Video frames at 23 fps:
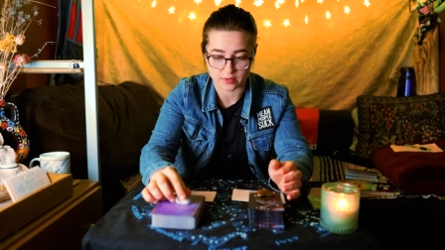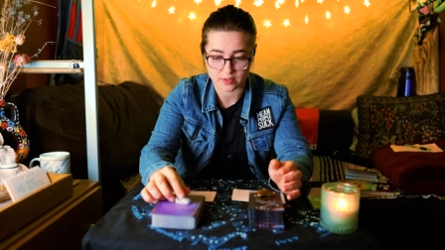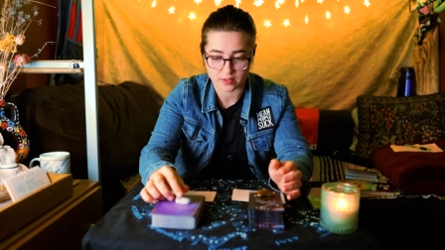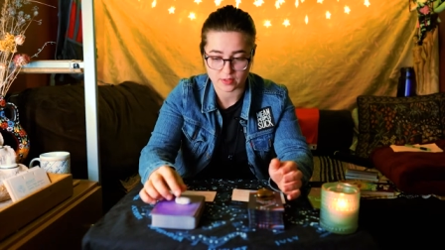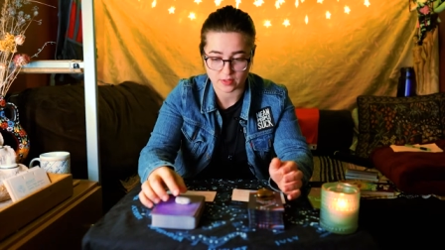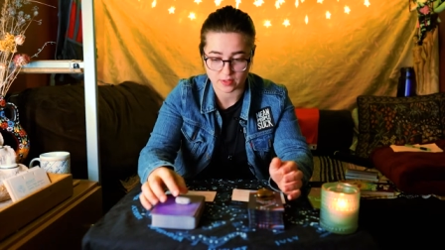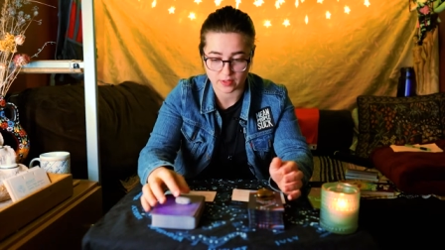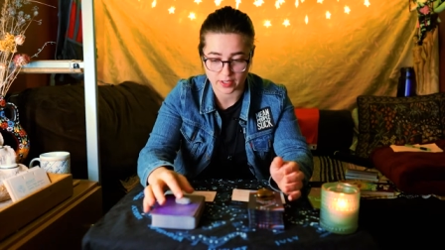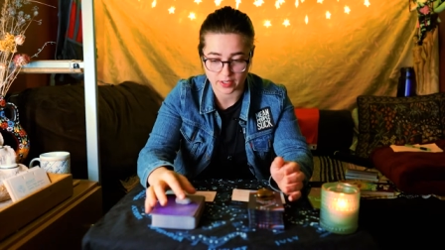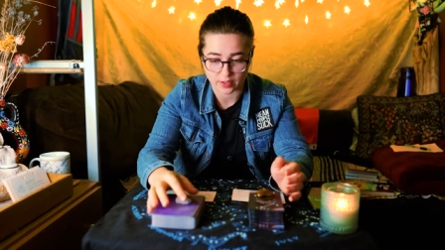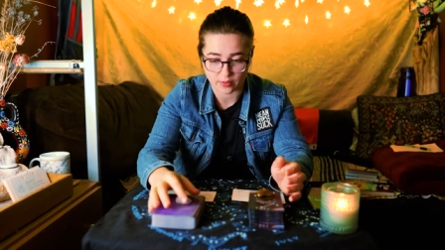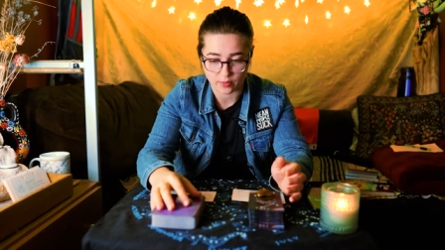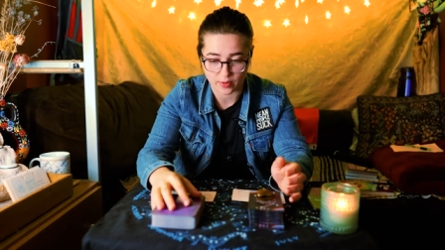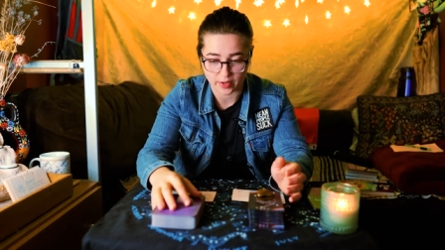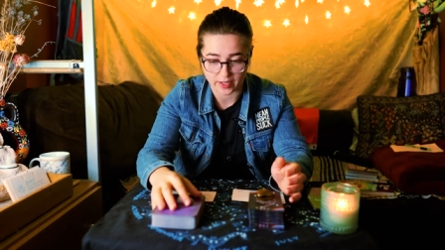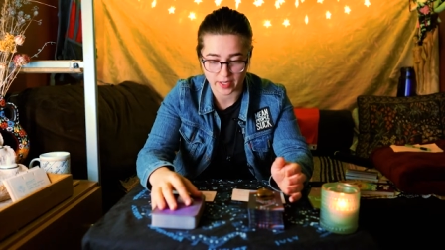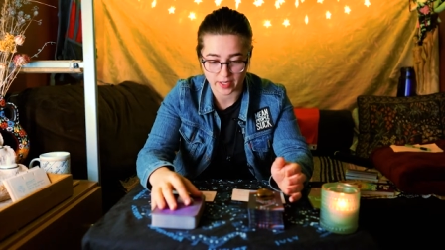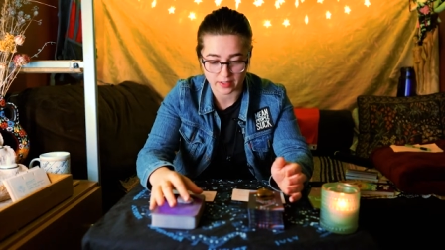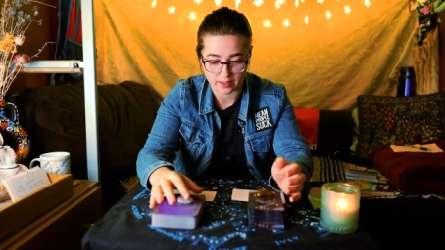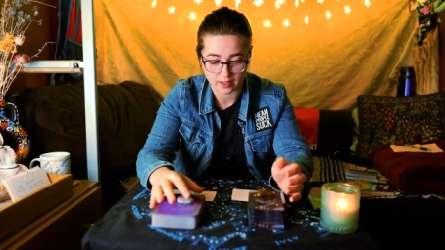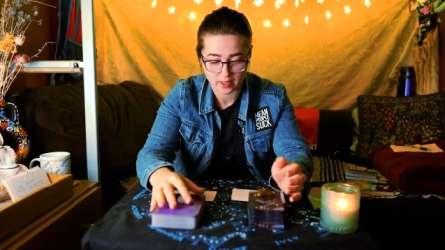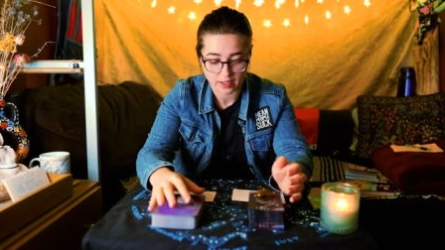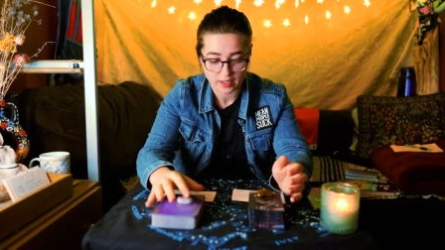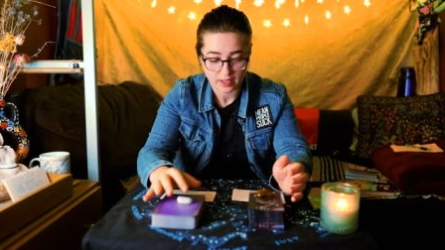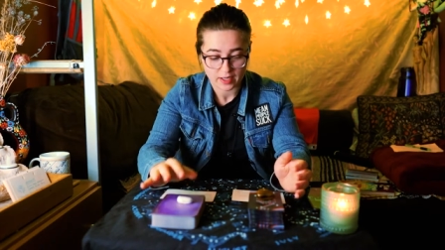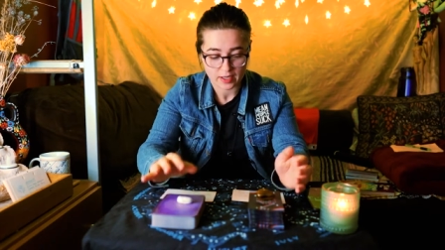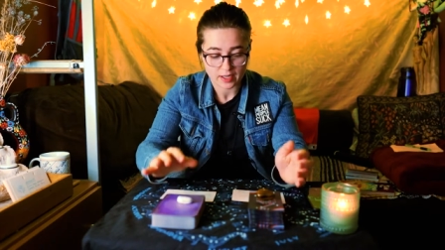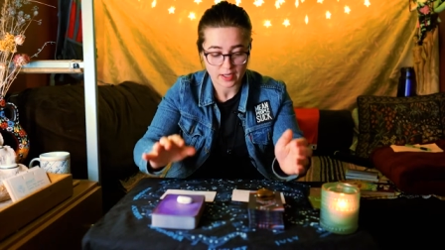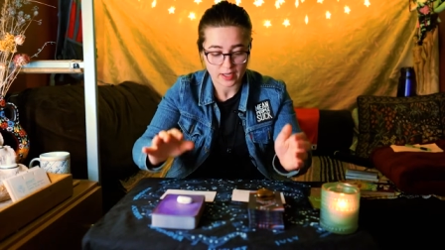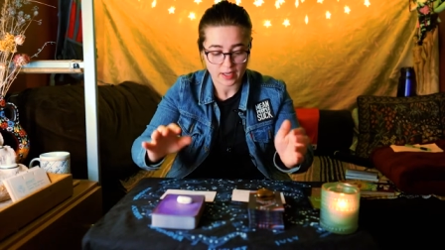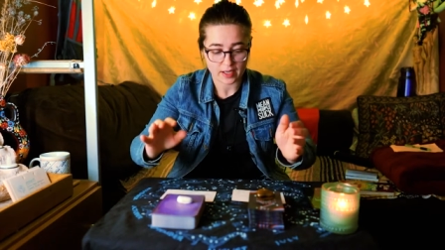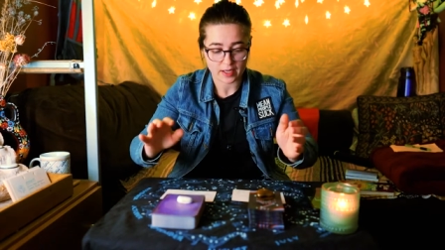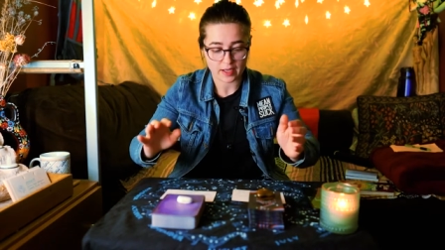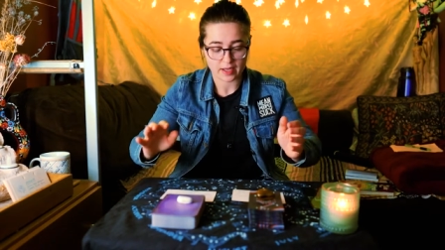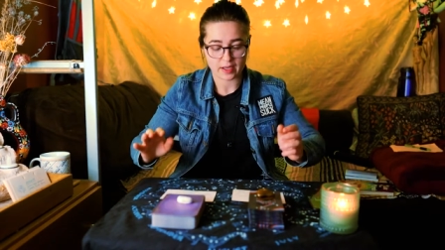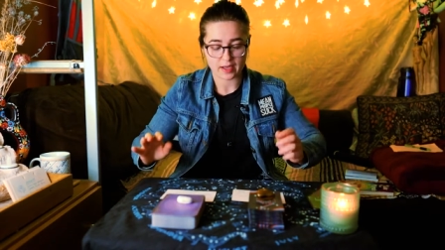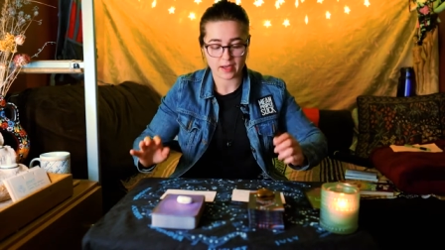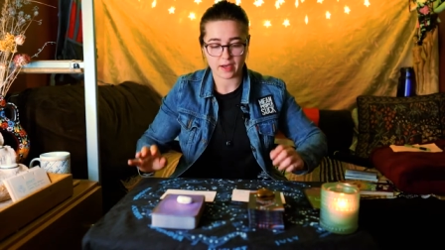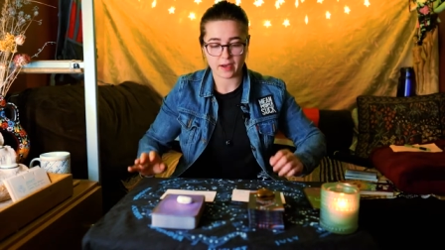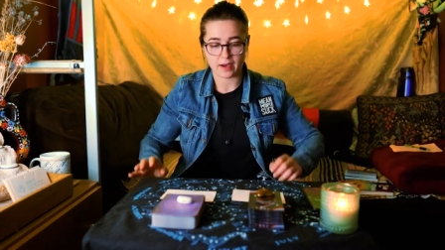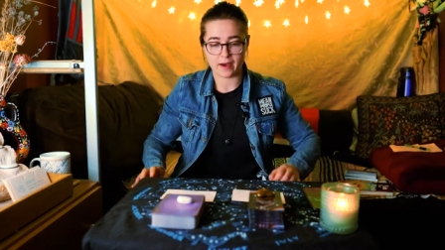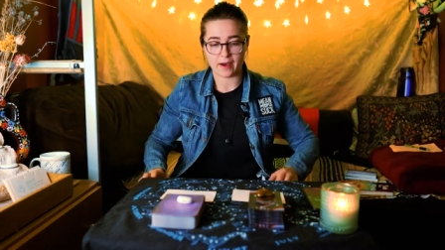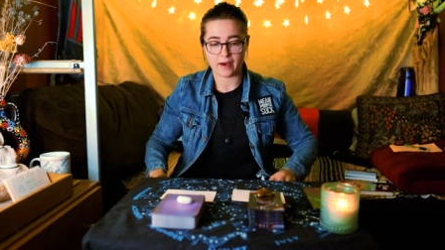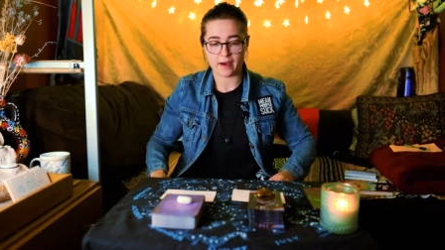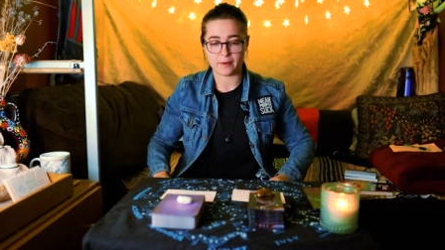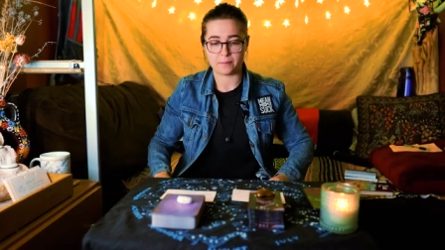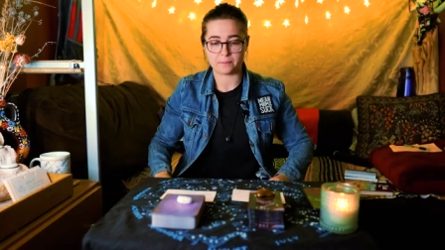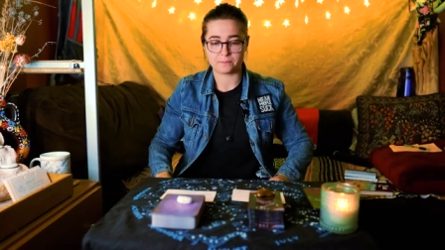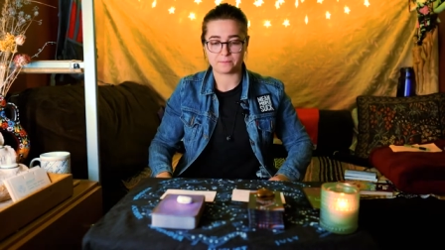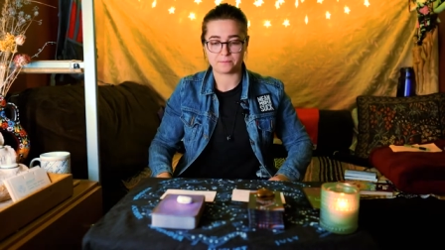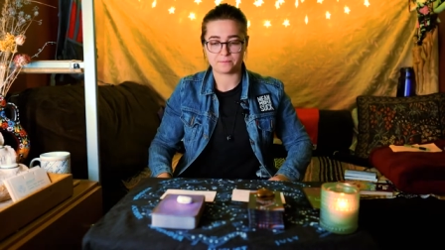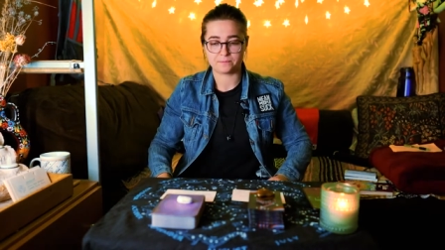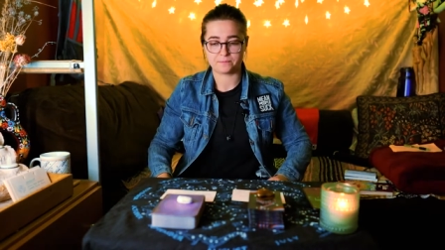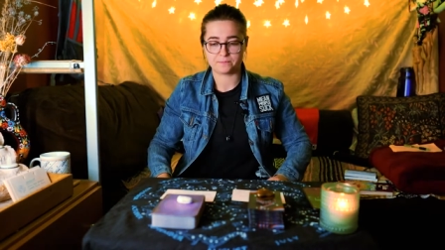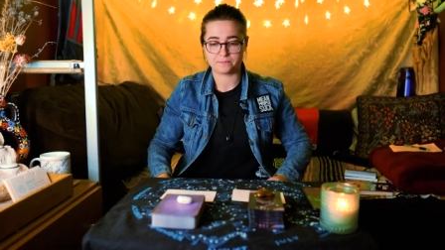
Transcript: so like, why not? I'm